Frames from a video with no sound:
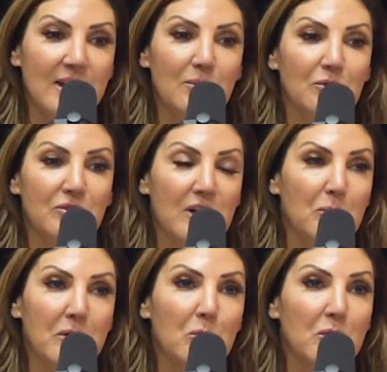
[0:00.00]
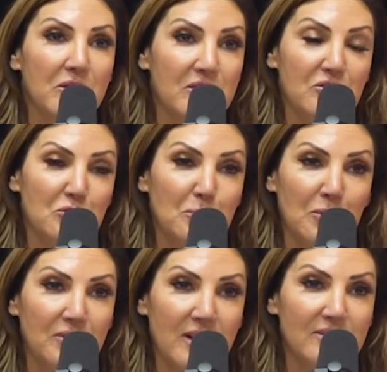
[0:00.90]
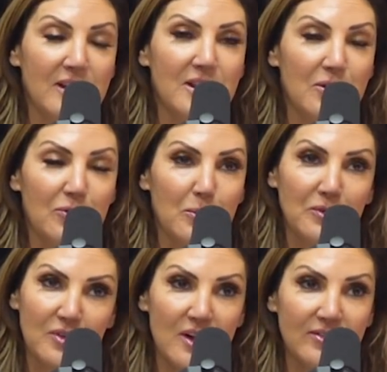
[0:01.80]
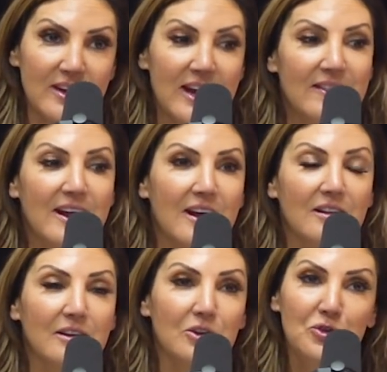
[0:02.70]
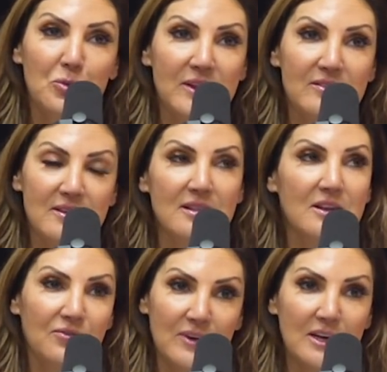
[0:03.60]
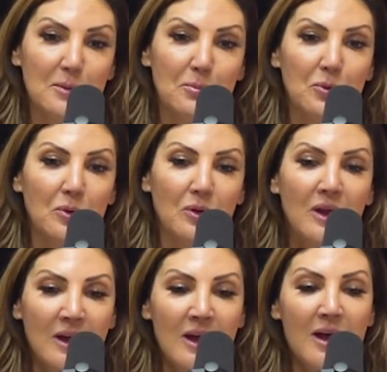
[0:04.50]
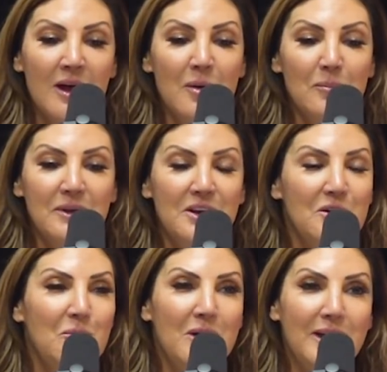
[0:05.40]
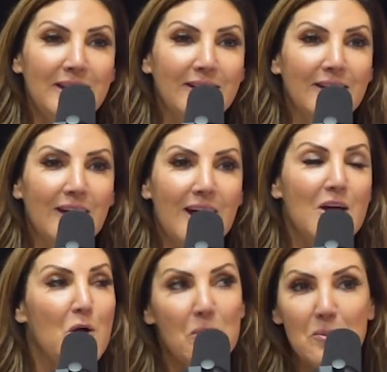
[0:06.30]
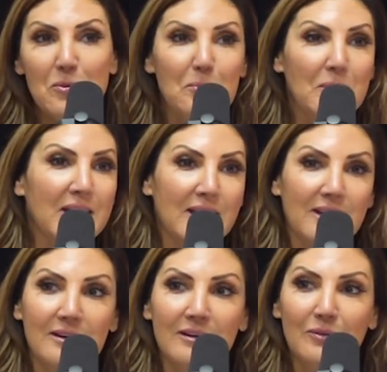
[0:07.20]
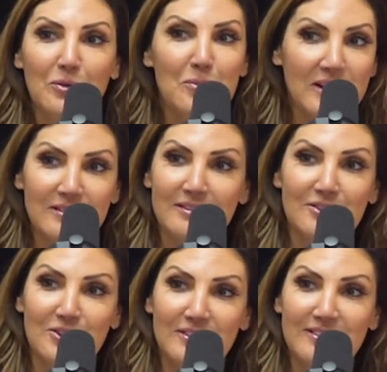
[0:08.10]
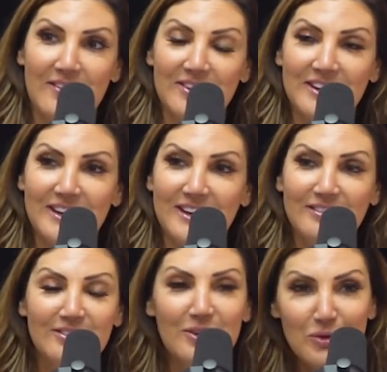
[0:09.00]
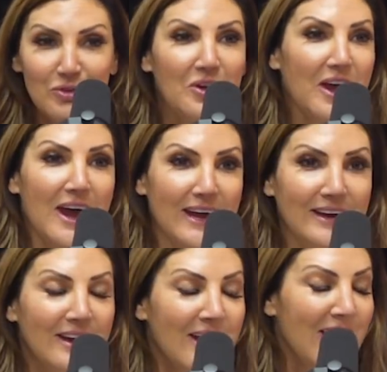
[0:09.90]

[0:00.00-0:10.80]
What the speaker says: they were celebrating one of the sisters' birthdays, and they're from Wisconsin, and they got a little too wasted in the infinity pool. But you know what? I hope I'm ripping it with my sister at 70. So it was okay.